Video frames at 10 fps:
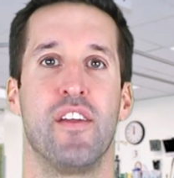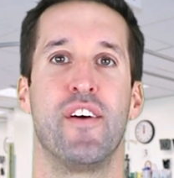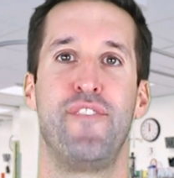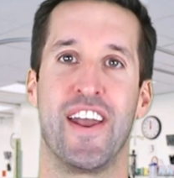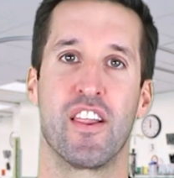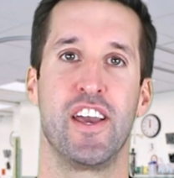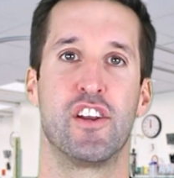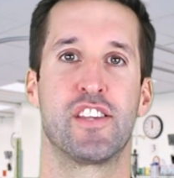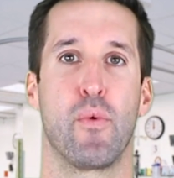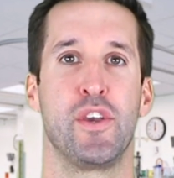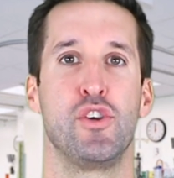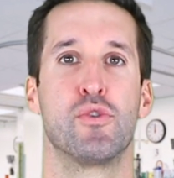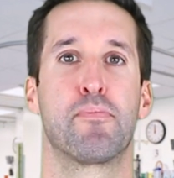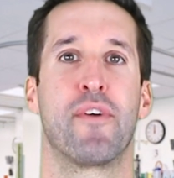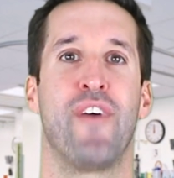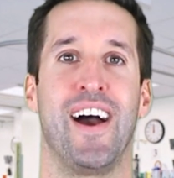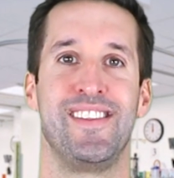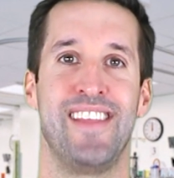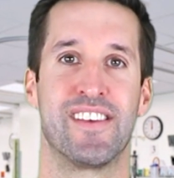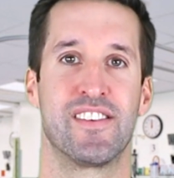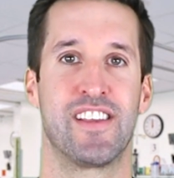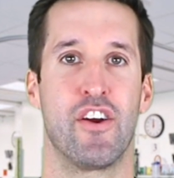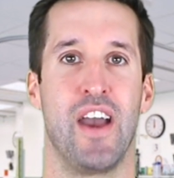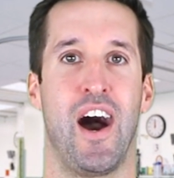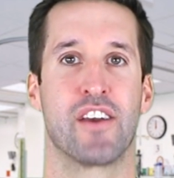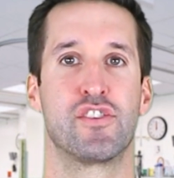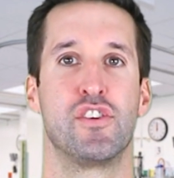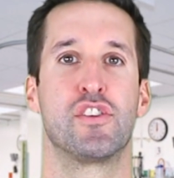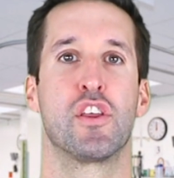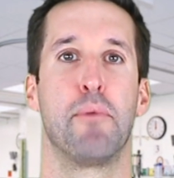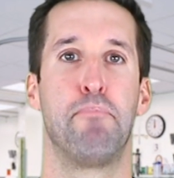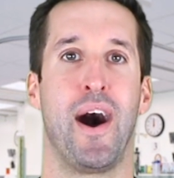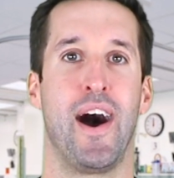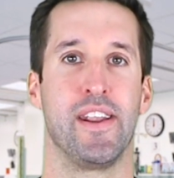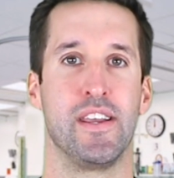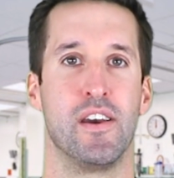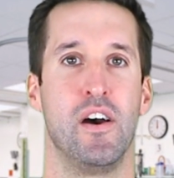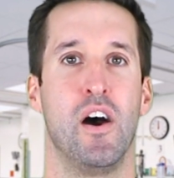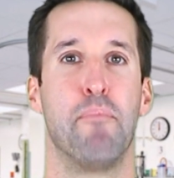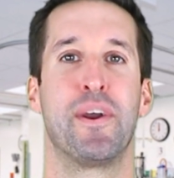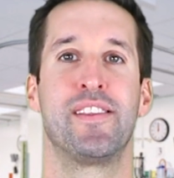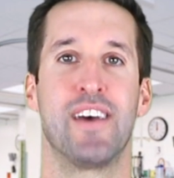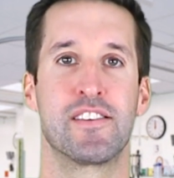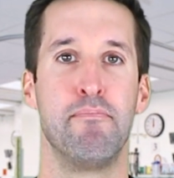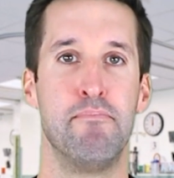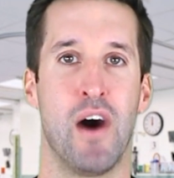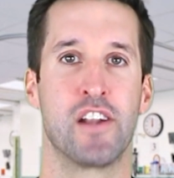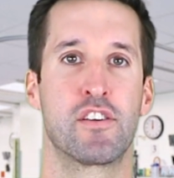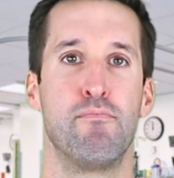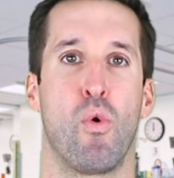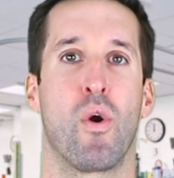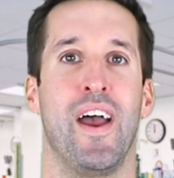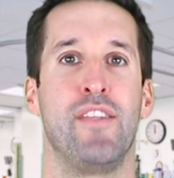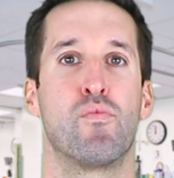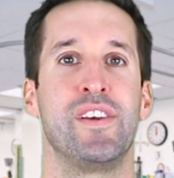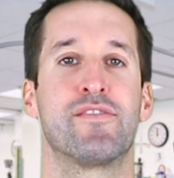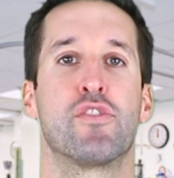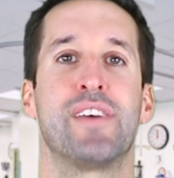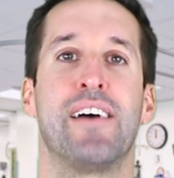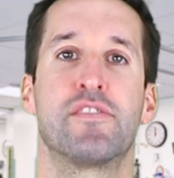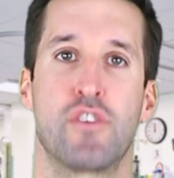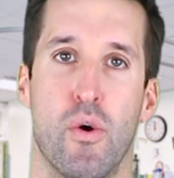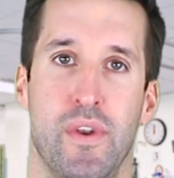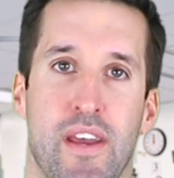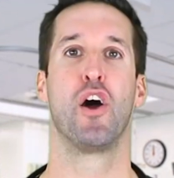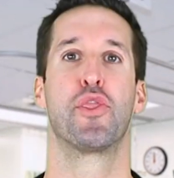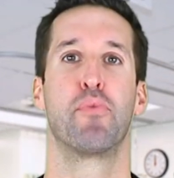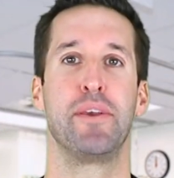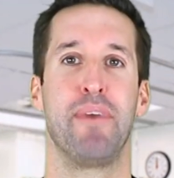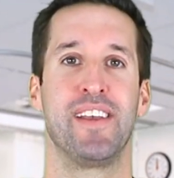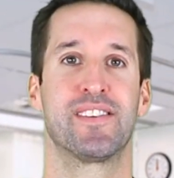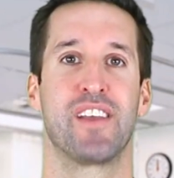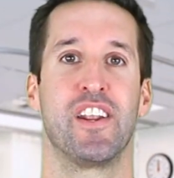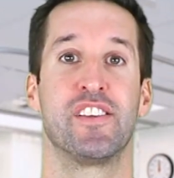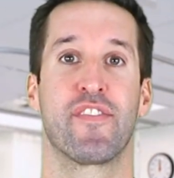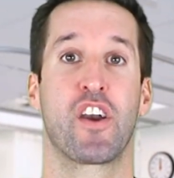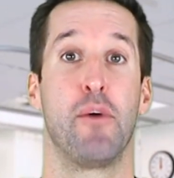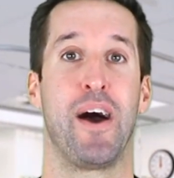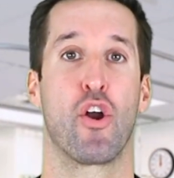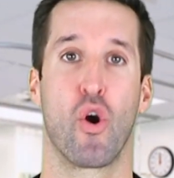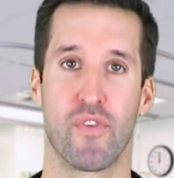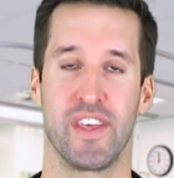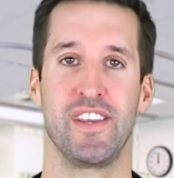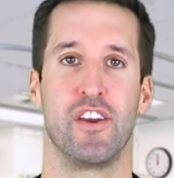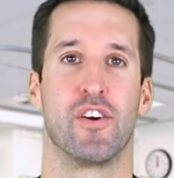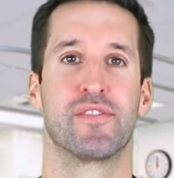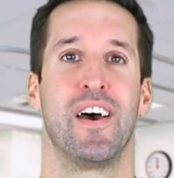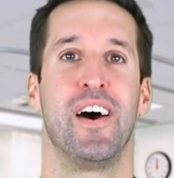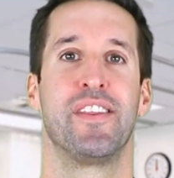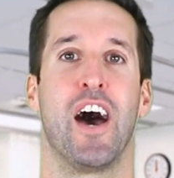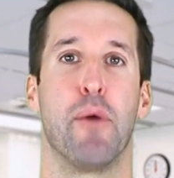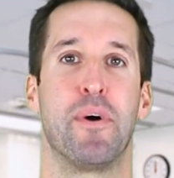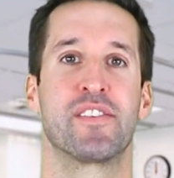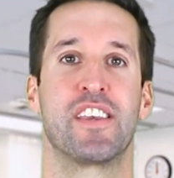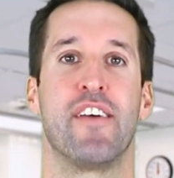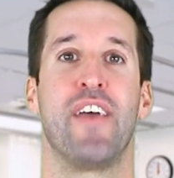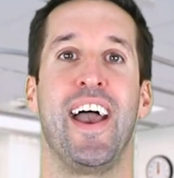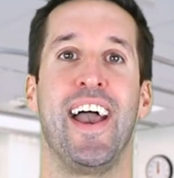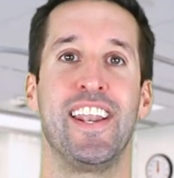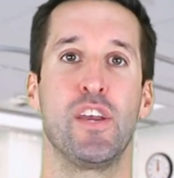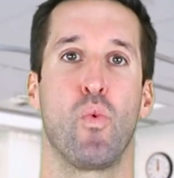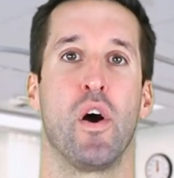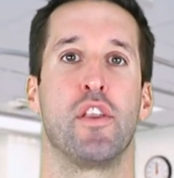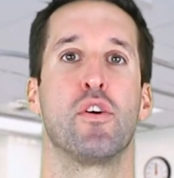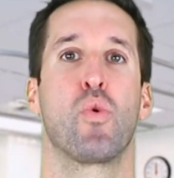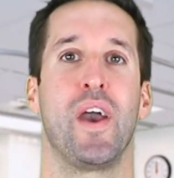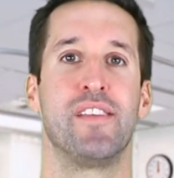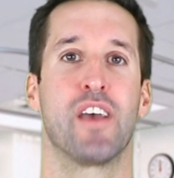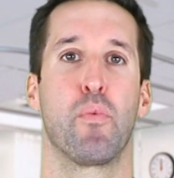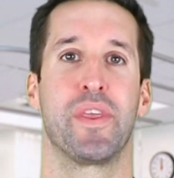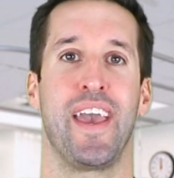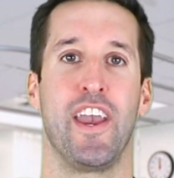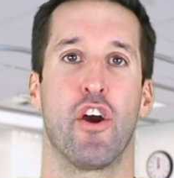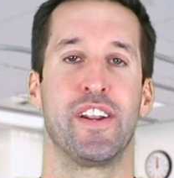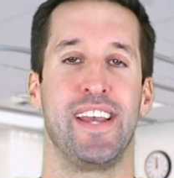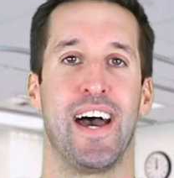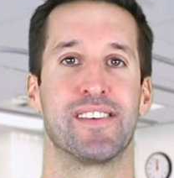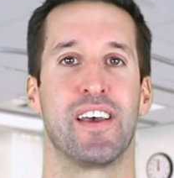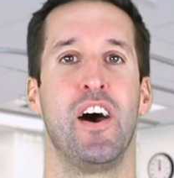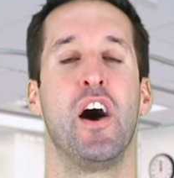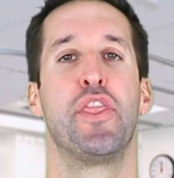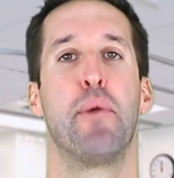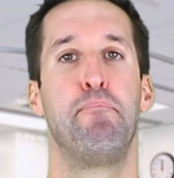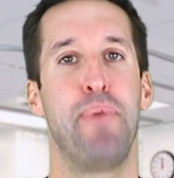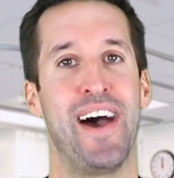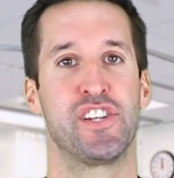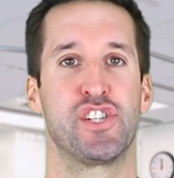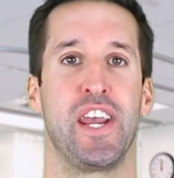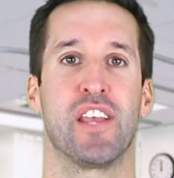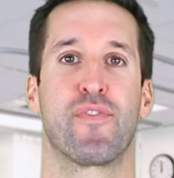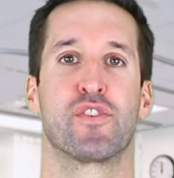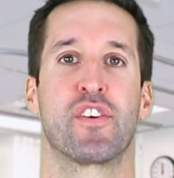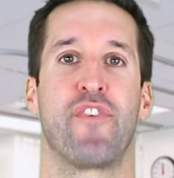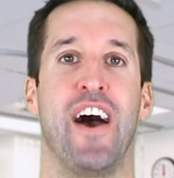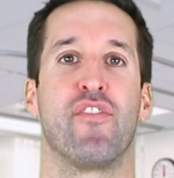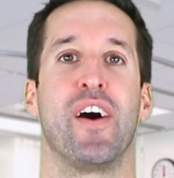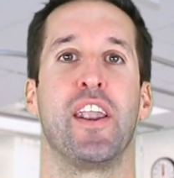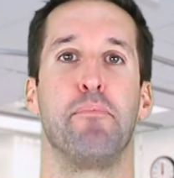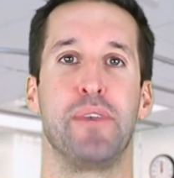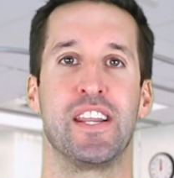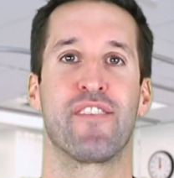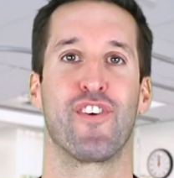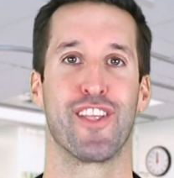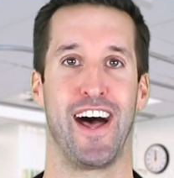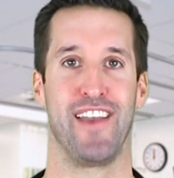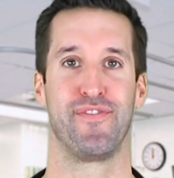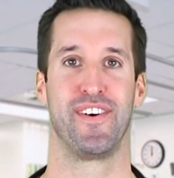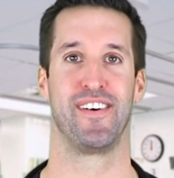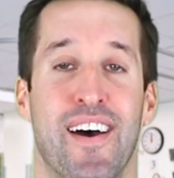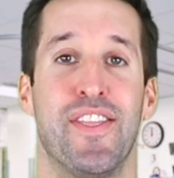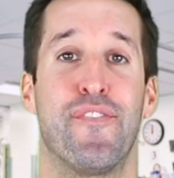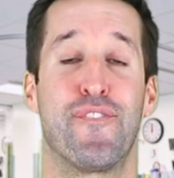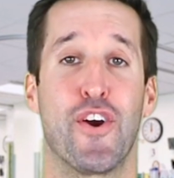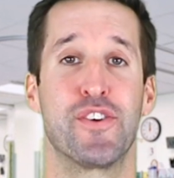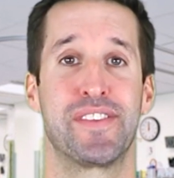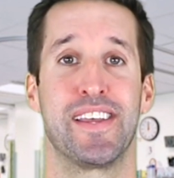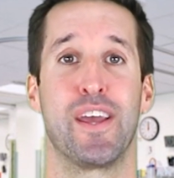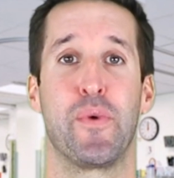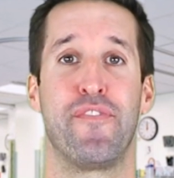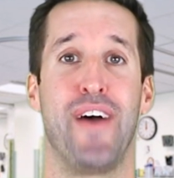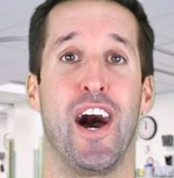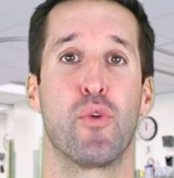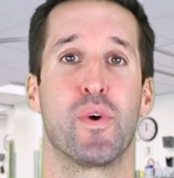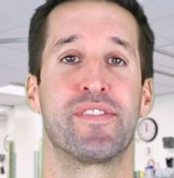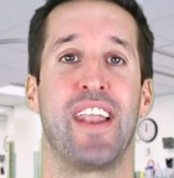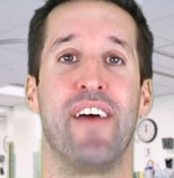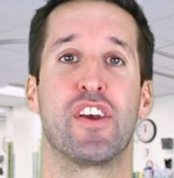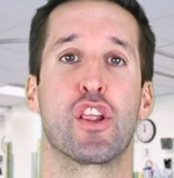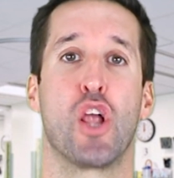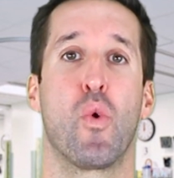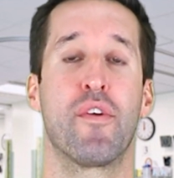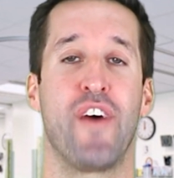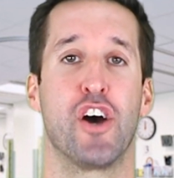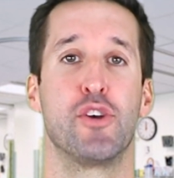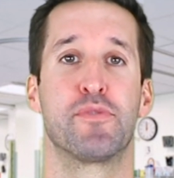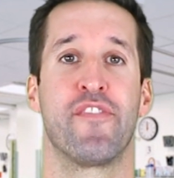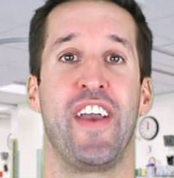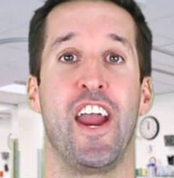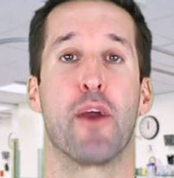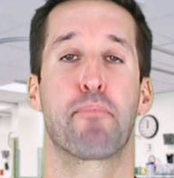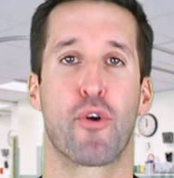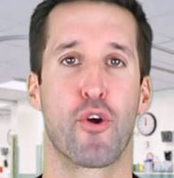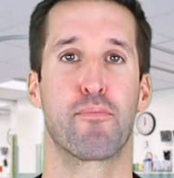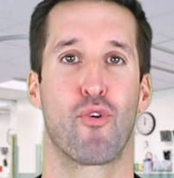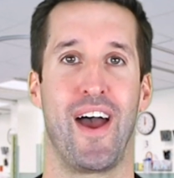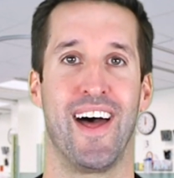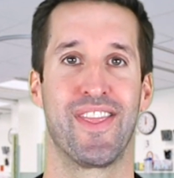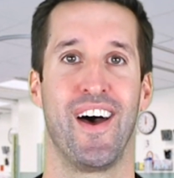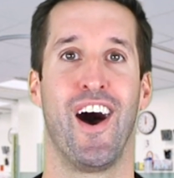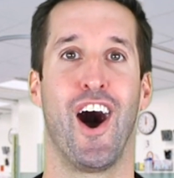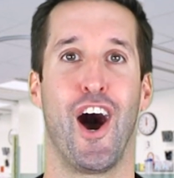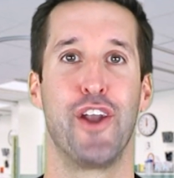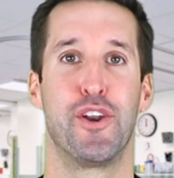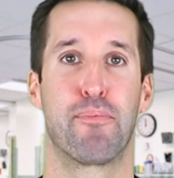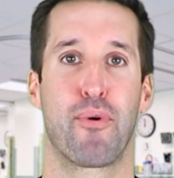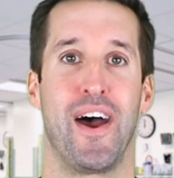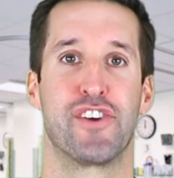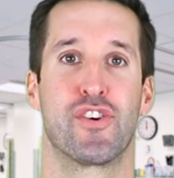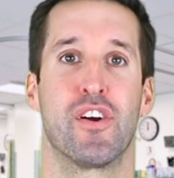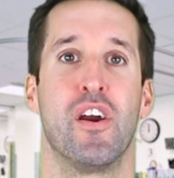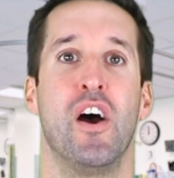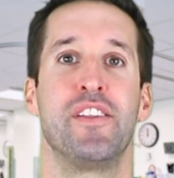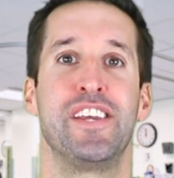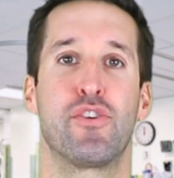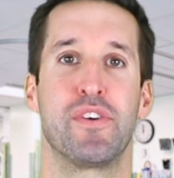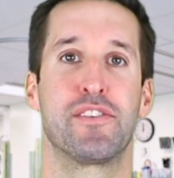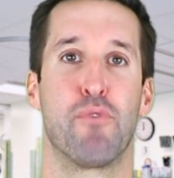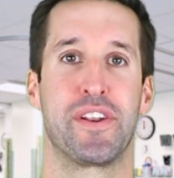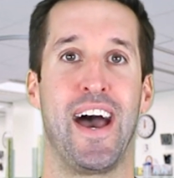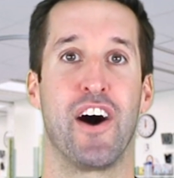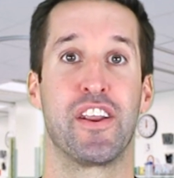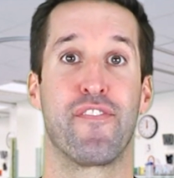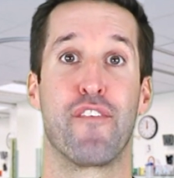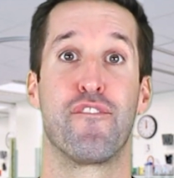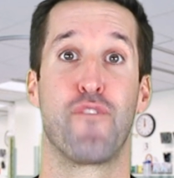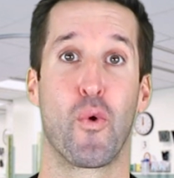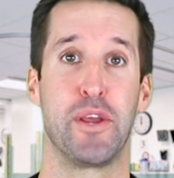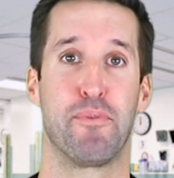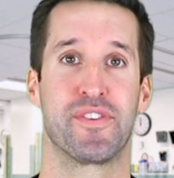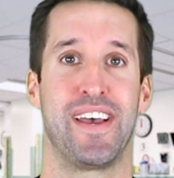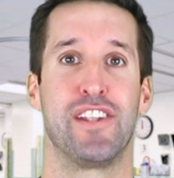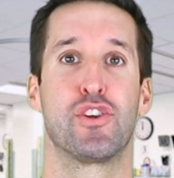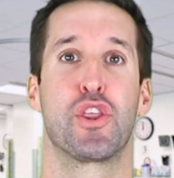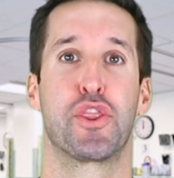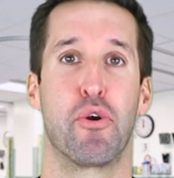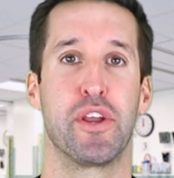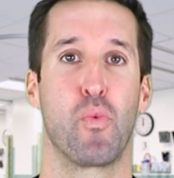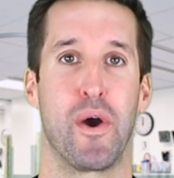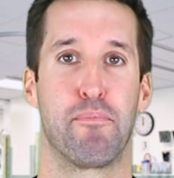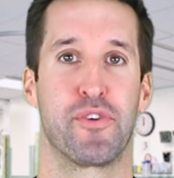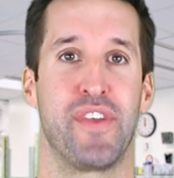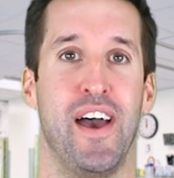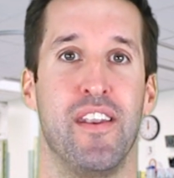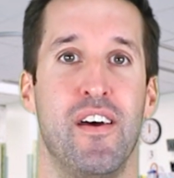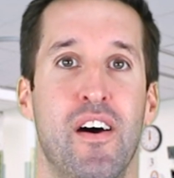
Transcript: The ventilators that we use provide necessary oxygen to the body, but it does much more, and research has shown it. 3 main studies have come out over the years to help us give anyone who ends up with ARDS the best chance for survival and a meaningful life. The first thing that we found was that having lower volumes of air per breath under pressure decreased mortality from 40% to 31%.